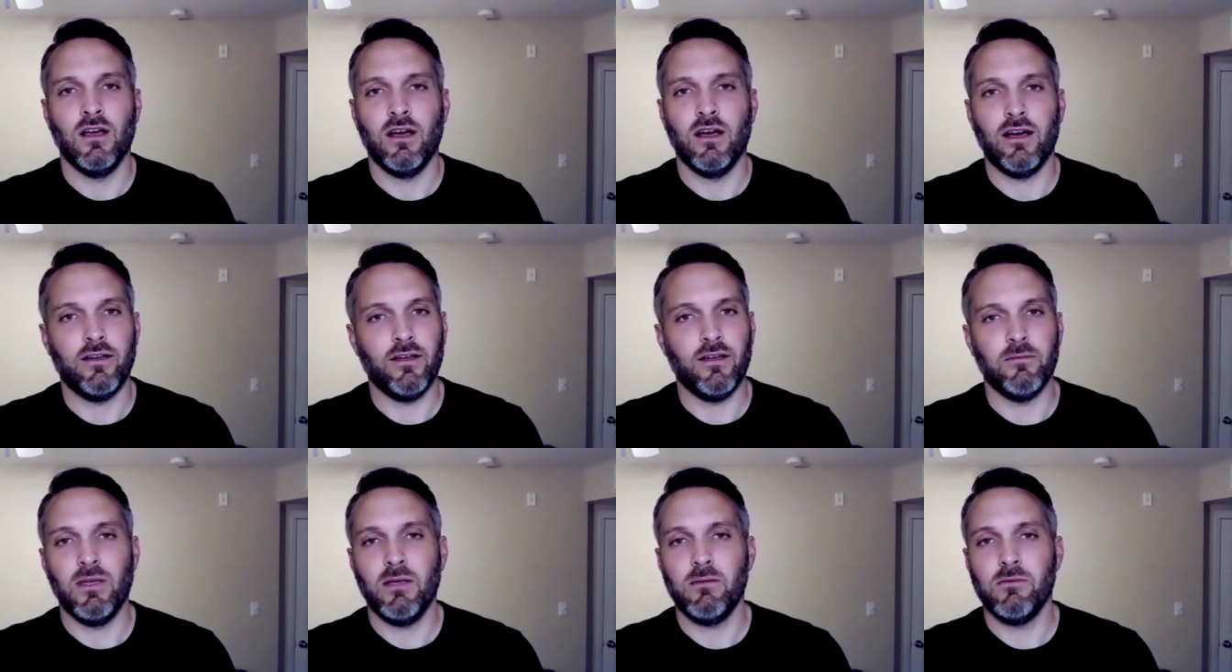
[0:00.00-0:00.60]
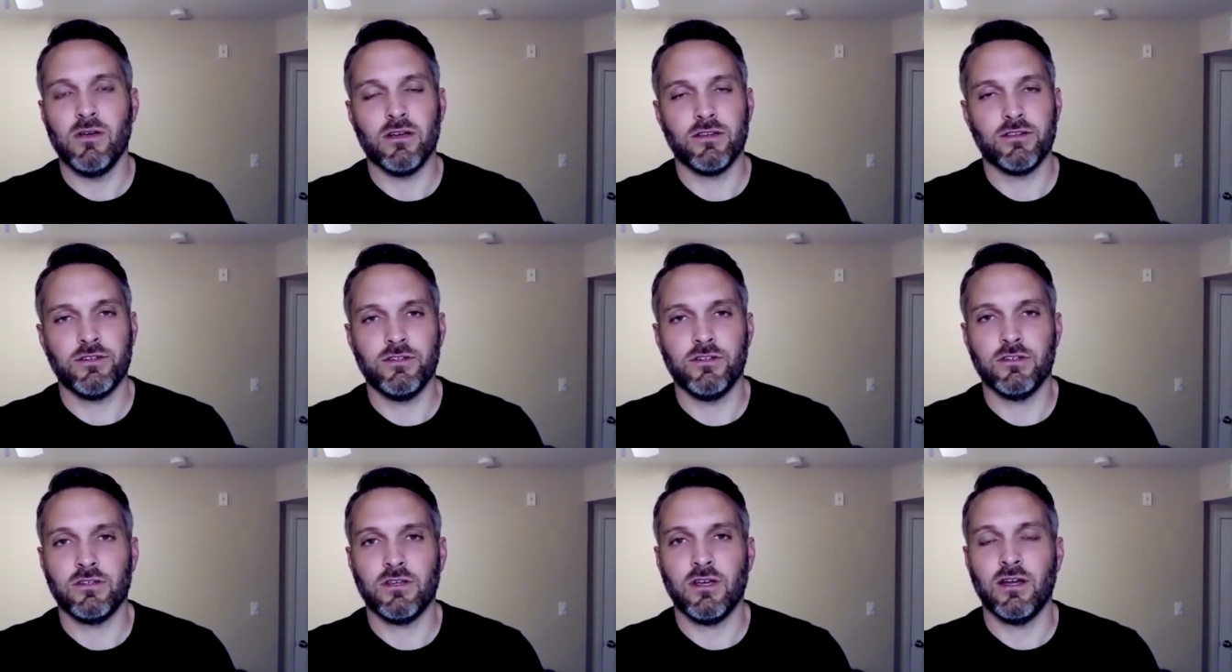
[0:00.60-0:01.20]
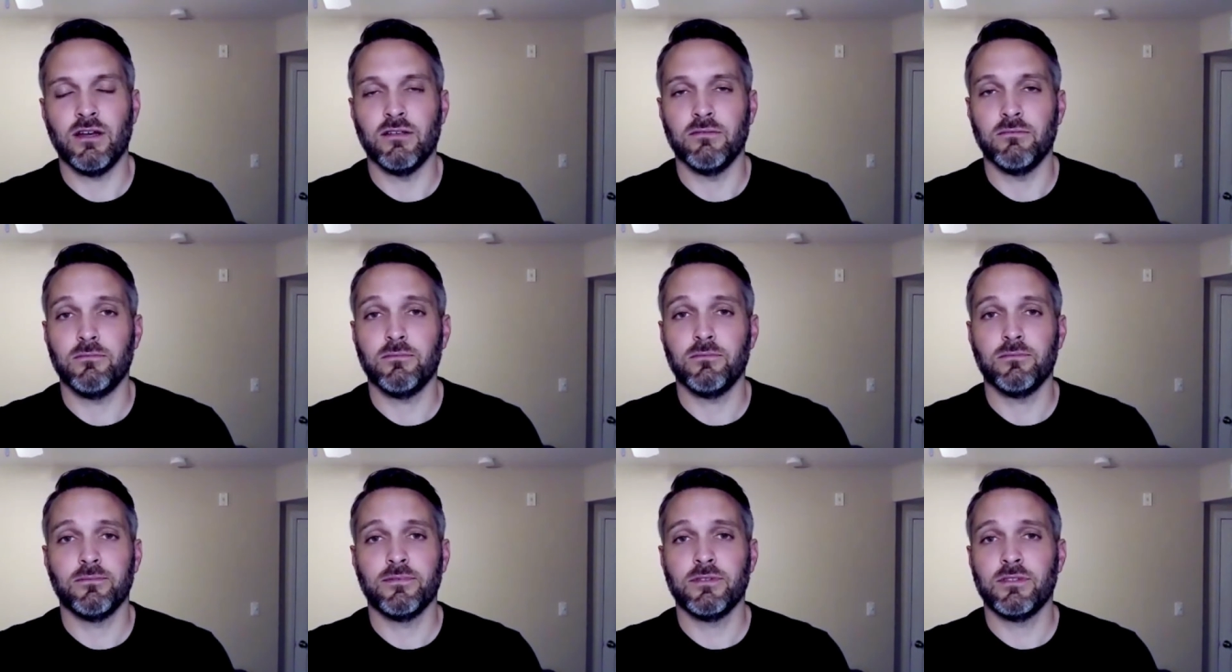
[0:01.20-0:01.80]
I, maybe I should just kind of
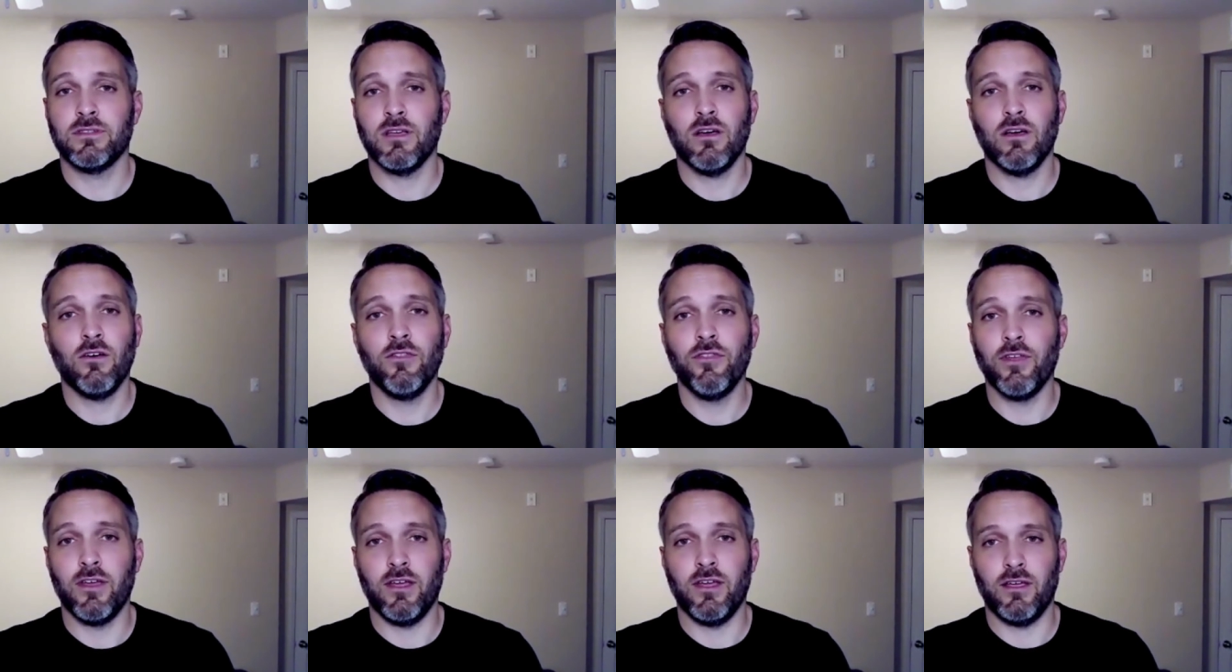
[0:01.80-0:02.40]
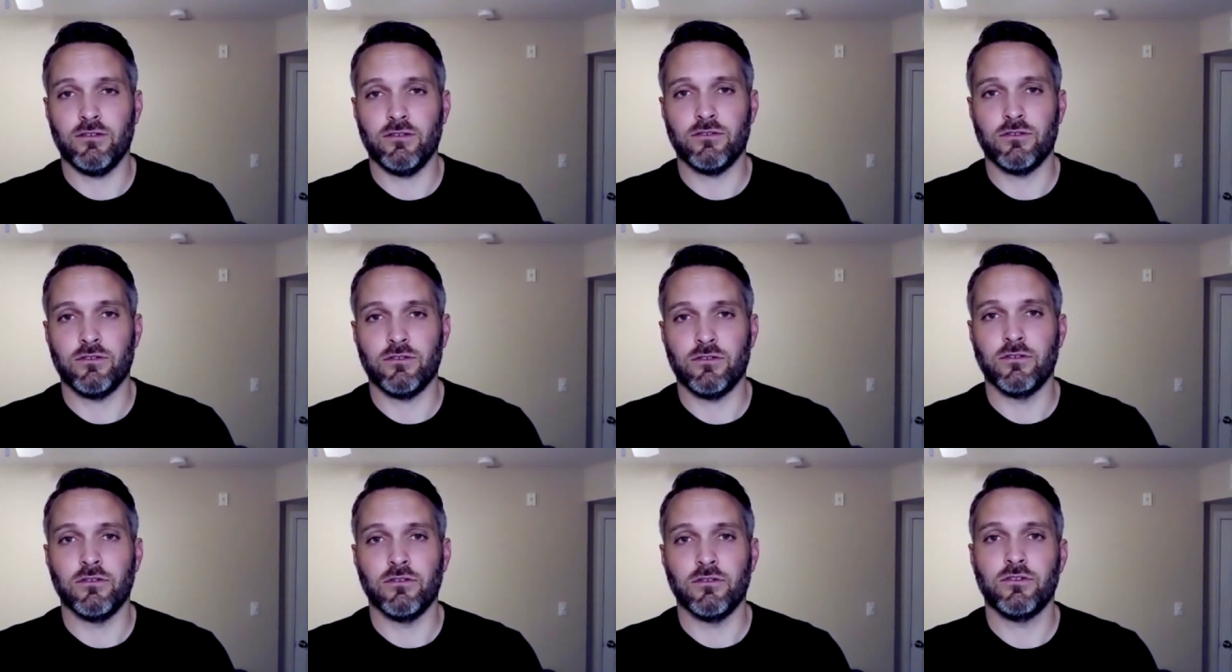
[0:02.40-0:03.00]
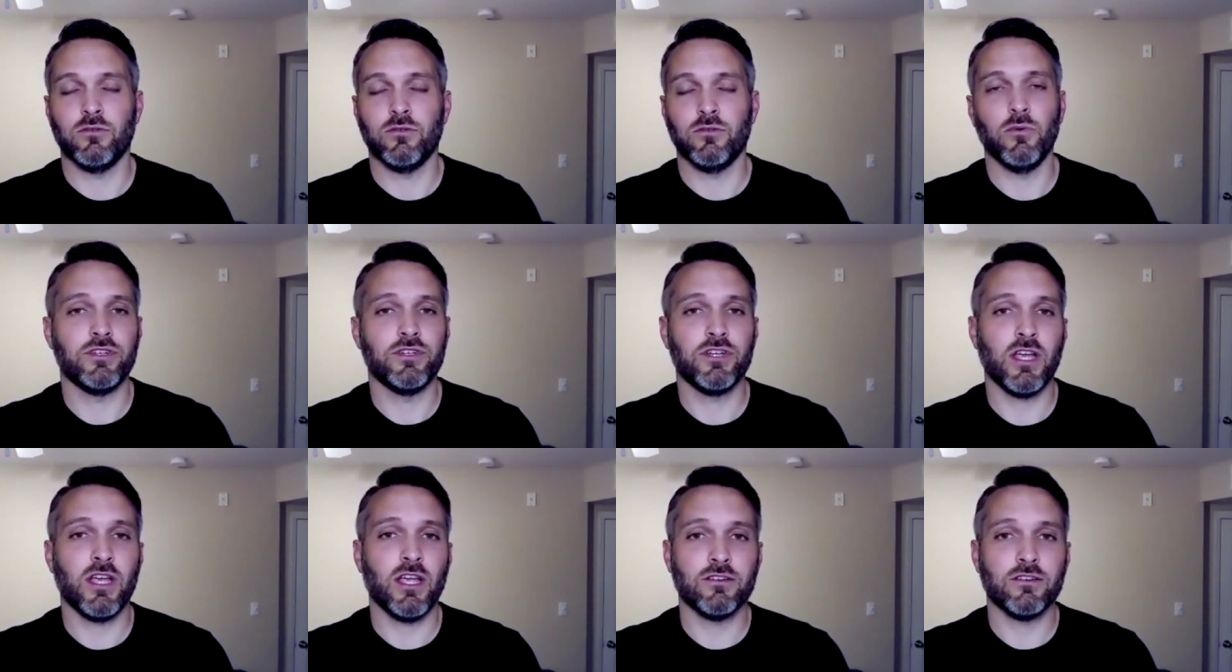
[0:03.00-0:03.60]
sell things, or should we
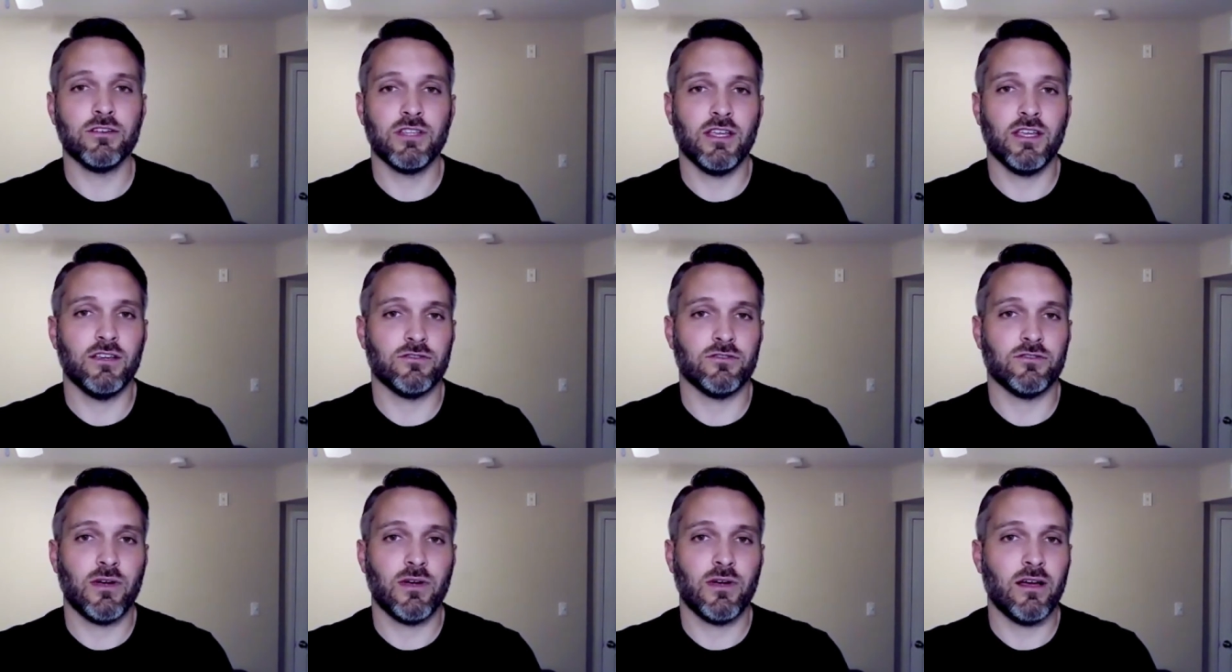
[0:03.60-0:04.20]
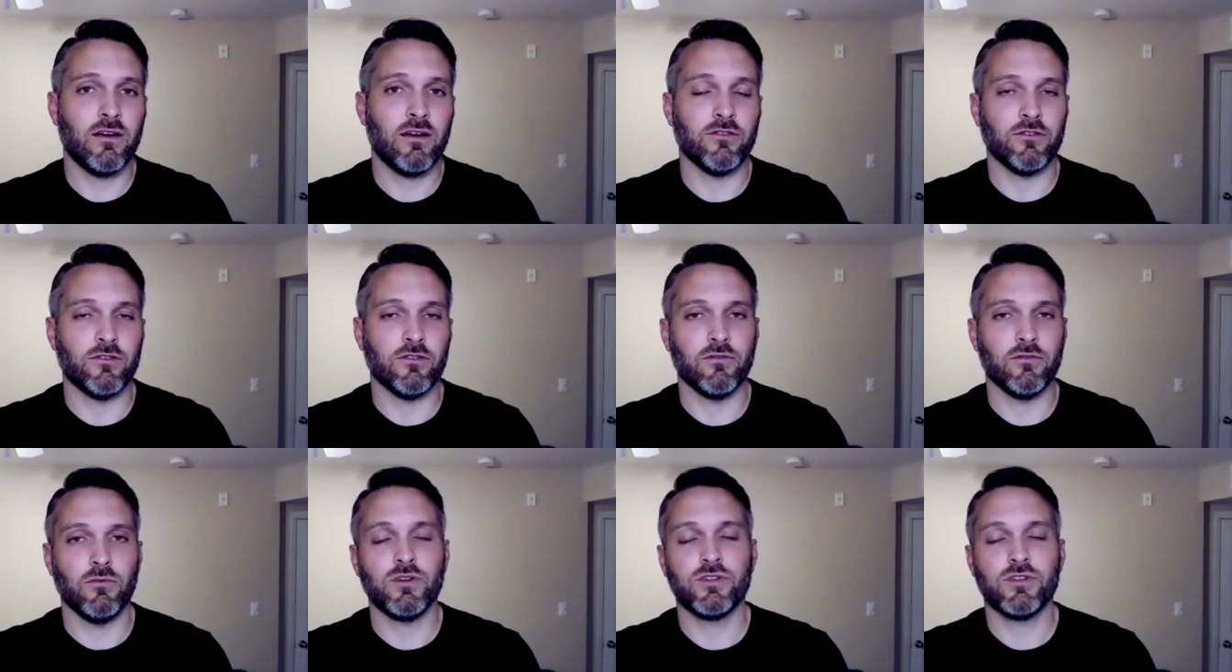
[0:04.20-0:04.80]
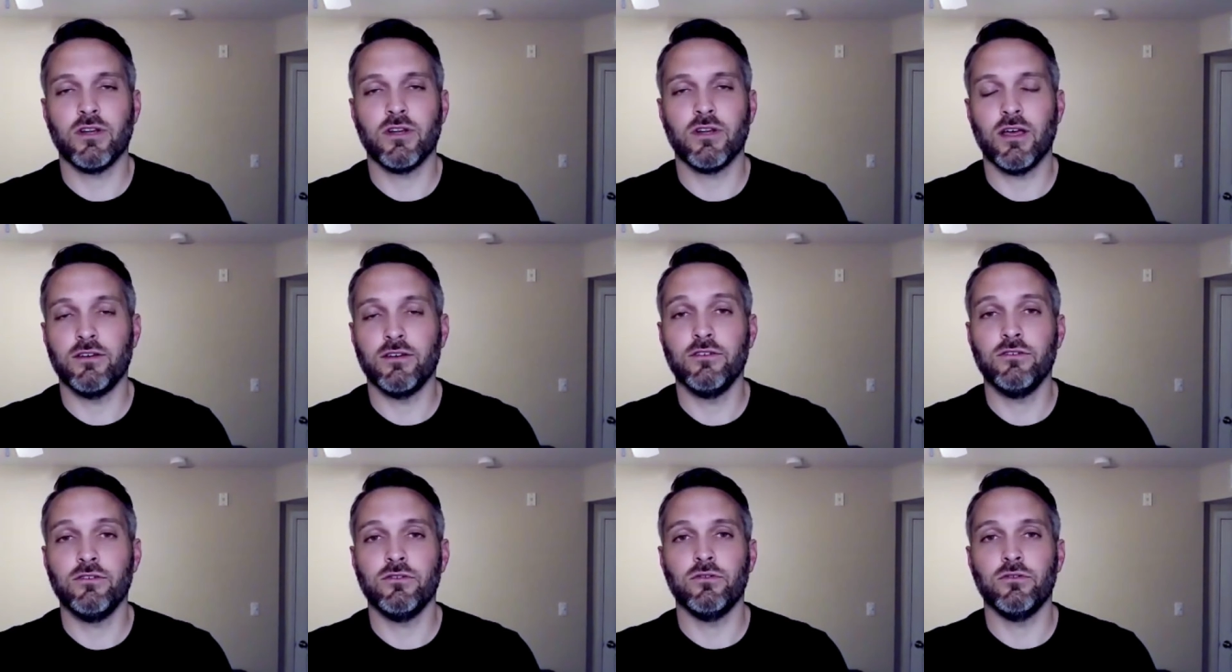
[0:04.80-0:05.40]
change things around, or what should I
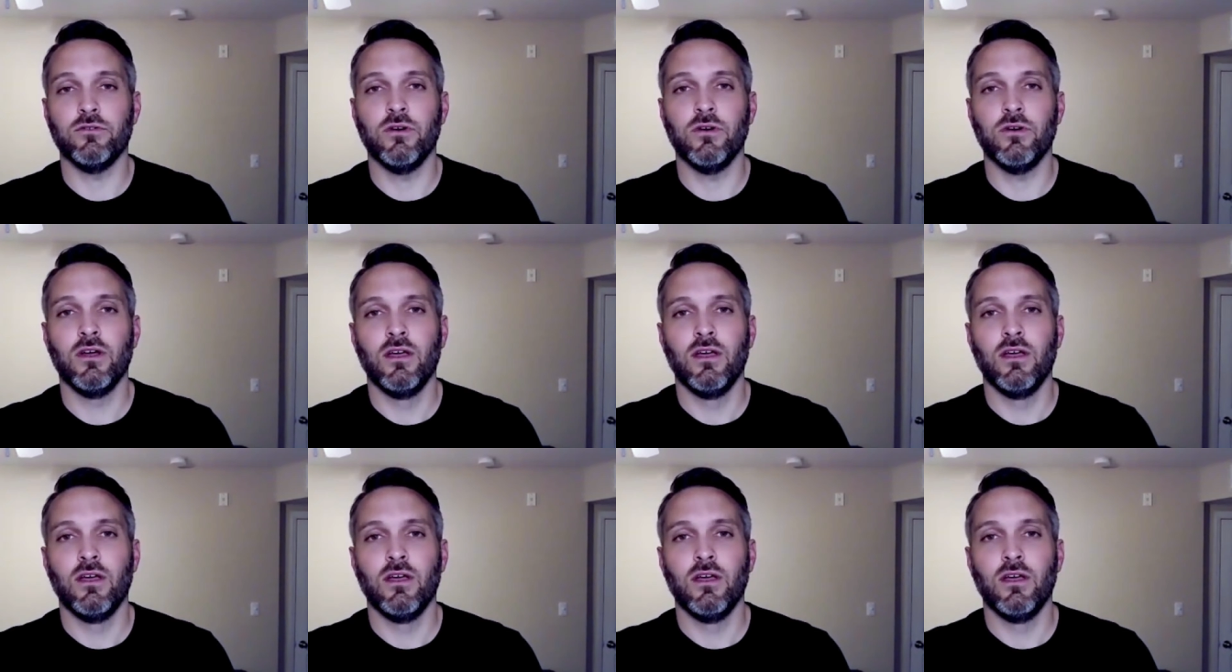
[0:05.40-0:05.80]
do?